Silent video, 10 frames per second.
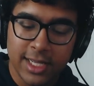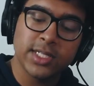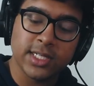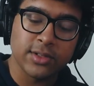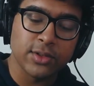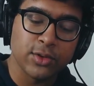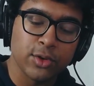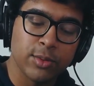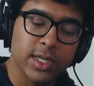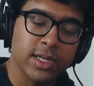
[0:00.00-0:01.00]
22nd
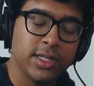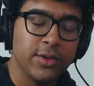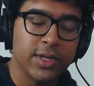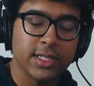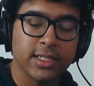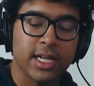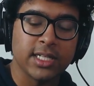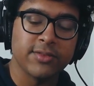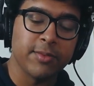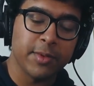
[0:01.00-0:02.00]
October, Newcastle
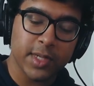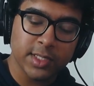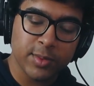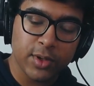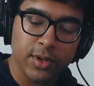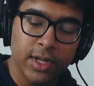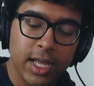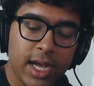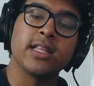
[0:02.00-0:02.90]
asked for my passport,